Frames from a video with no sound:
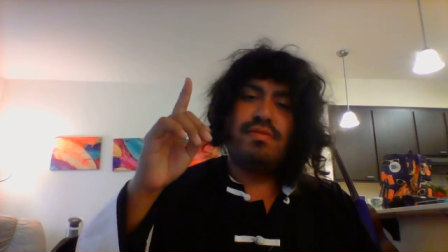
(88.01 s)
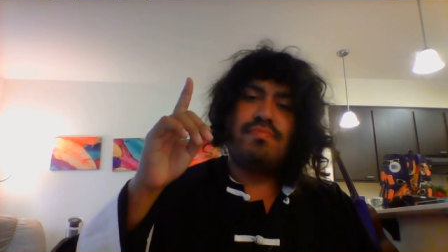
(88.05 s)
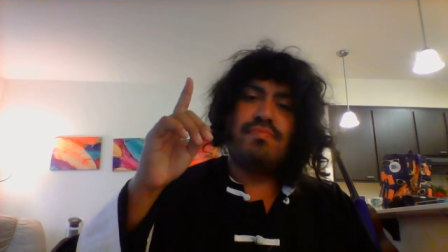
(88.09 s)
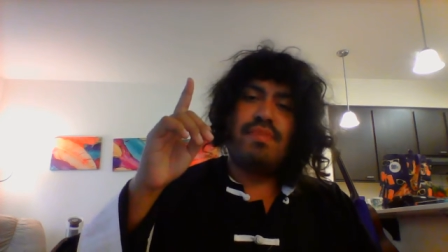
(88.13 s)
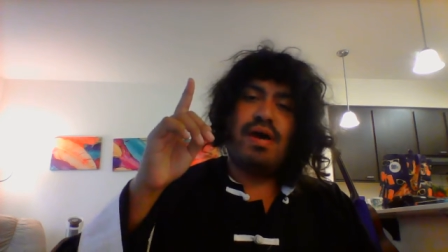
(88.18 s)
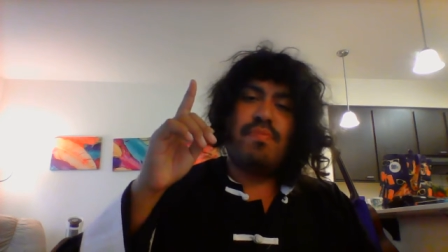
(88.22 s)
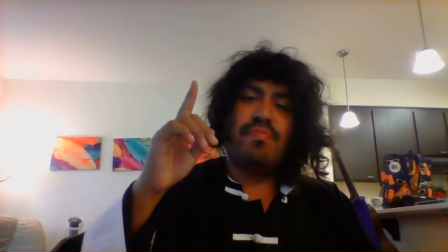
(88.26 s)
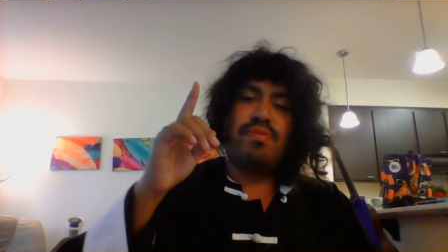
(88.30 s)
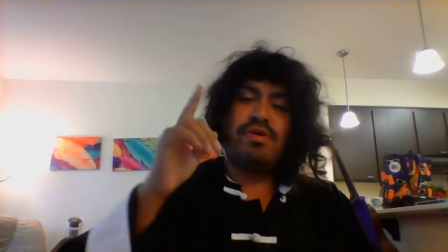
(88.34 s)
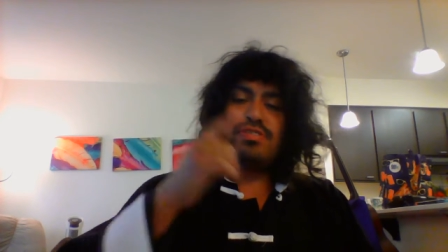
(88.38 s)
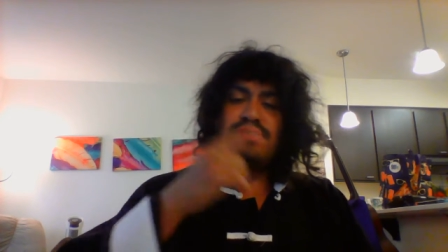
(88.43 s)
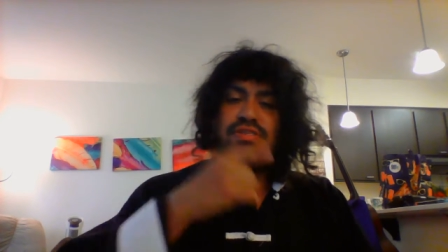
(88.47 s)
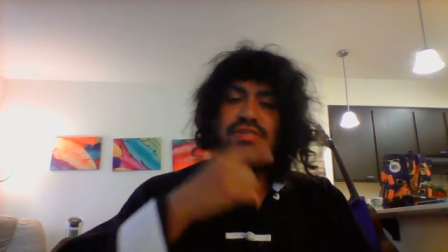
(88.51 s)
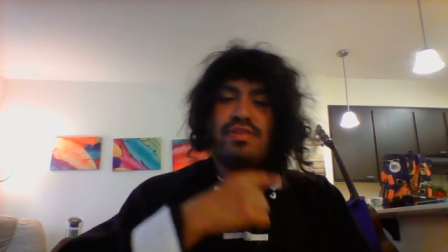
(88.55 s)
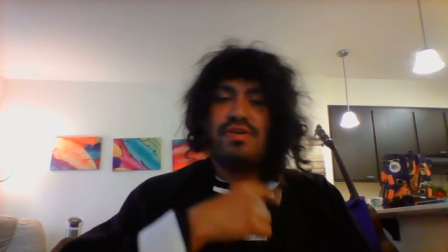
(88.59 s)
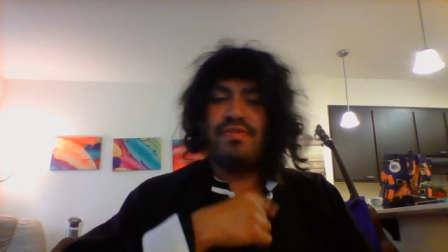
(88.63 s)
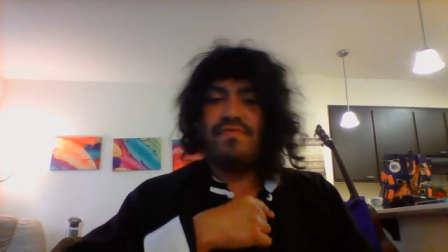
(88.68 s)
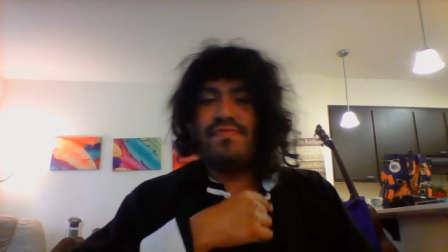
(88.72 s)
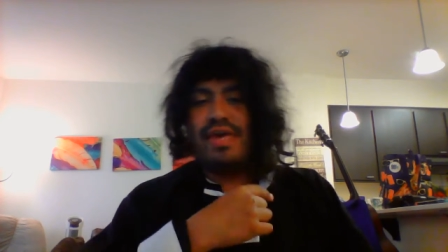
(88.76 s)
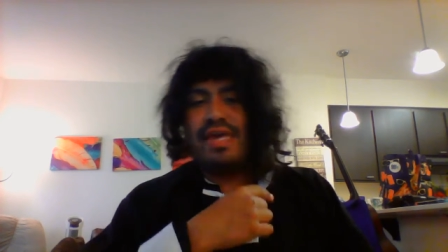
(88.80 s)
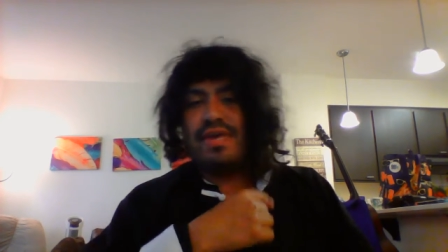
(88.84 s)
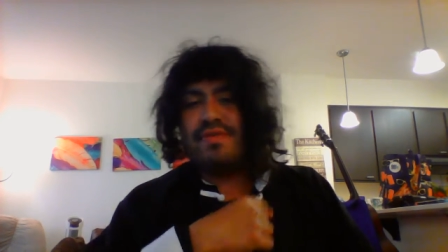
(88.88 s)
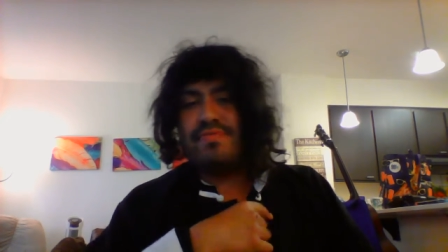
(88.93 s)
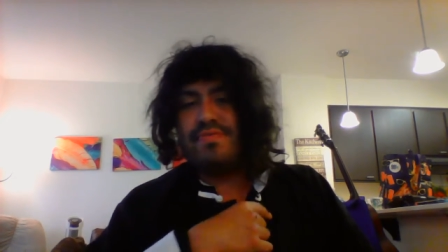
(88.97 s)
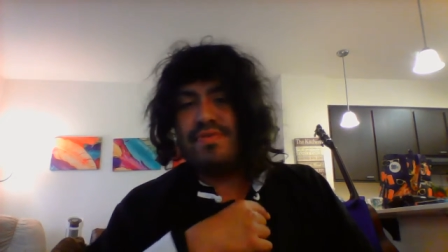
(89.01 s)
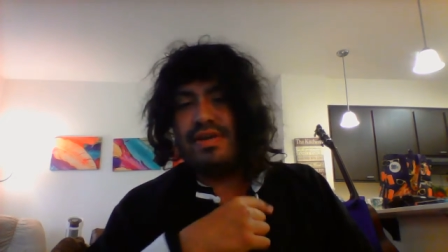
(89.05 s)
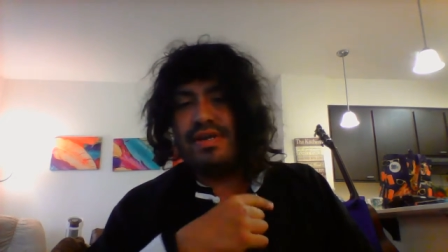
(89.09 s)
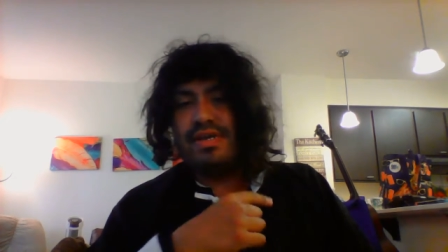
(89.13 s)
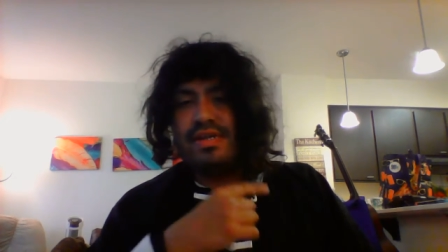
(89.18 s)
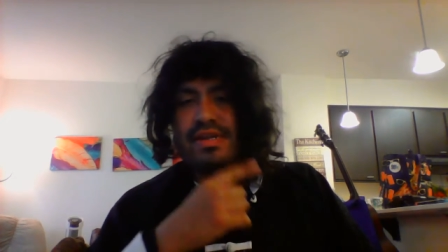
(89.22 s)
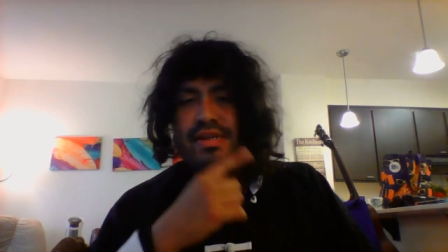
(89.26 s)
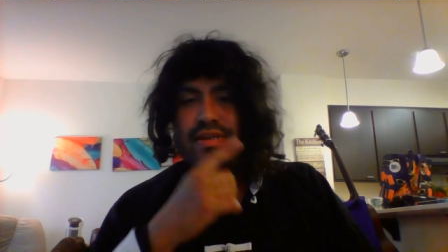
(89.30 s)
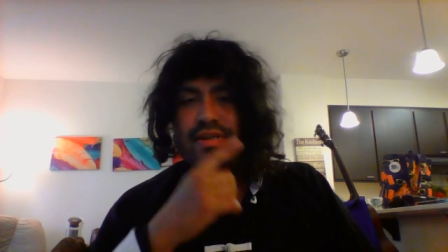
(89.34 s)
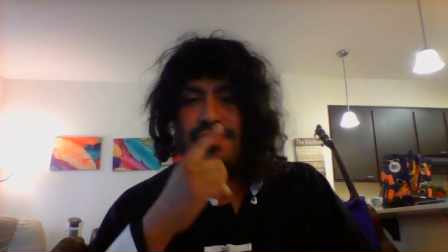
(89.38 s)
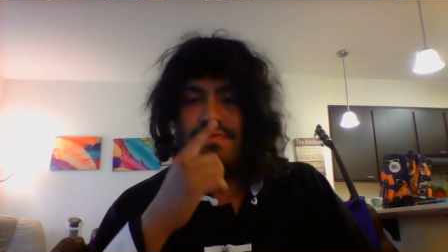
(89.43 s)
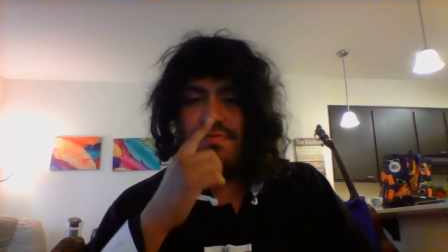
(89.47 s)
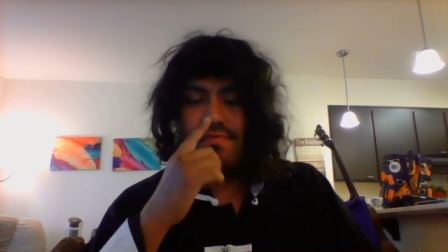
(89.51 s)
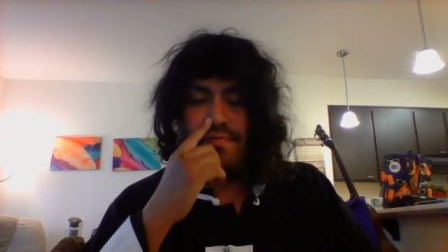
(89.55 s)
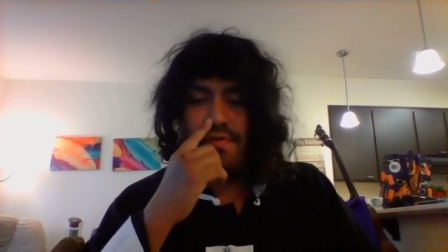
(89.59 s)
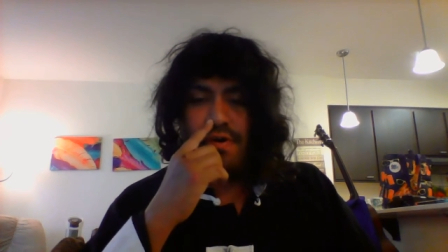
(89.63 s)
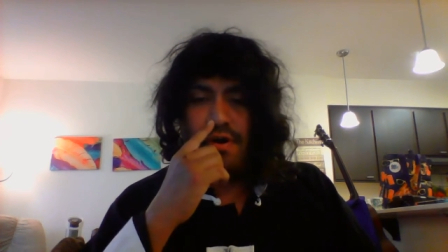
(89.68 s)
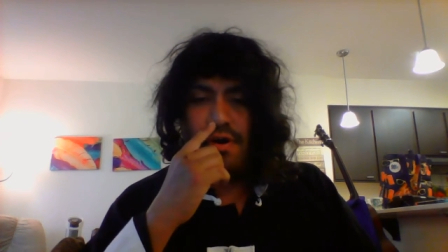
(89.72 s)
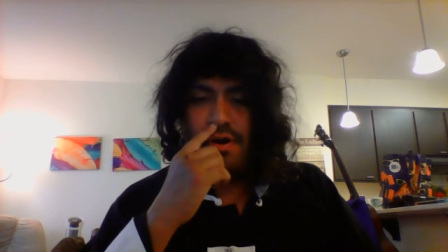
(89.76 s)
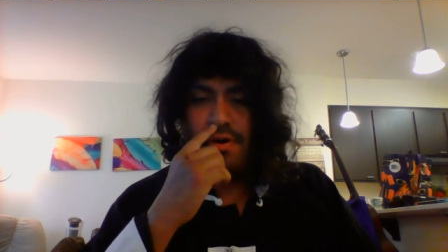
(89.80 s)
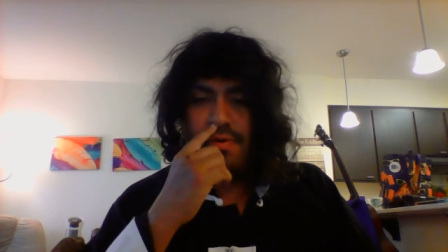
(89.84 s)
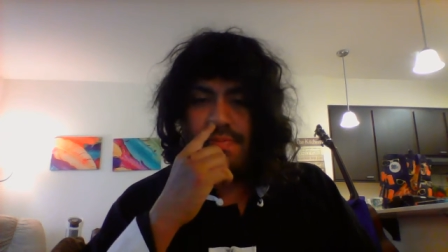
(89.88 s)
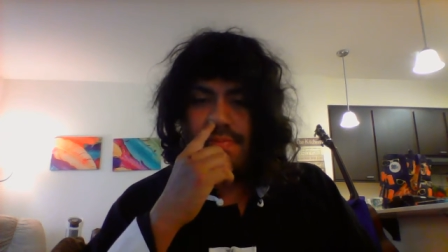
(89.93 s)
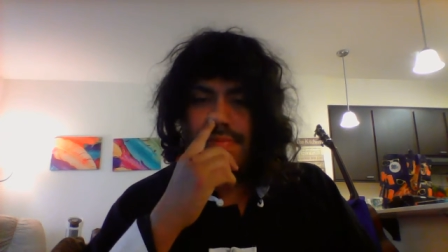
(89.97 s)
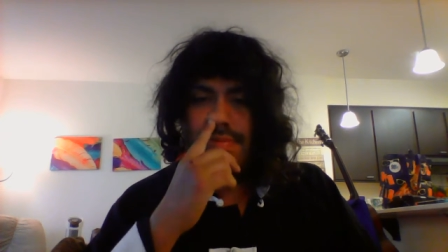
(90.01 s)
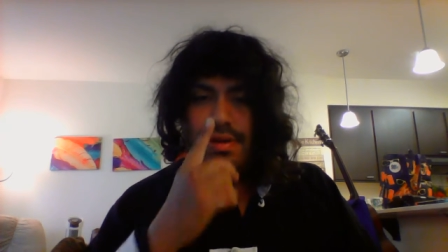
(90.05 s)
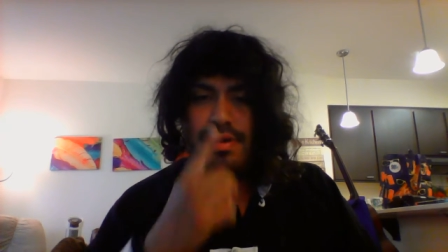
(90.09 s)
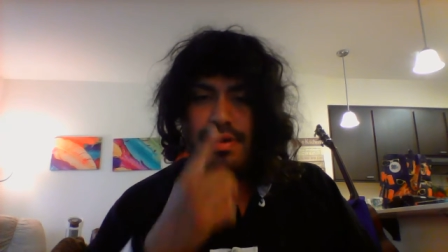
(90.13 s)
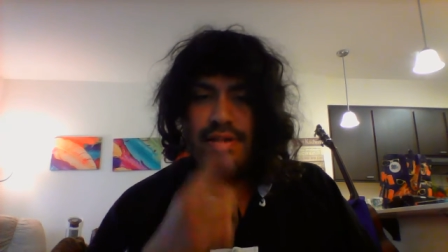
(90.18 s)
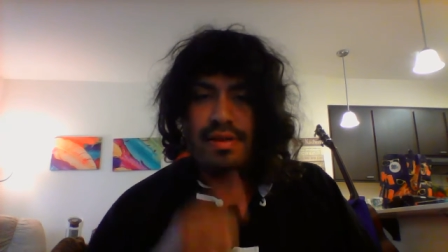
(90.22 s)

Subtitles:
my personal favorite form.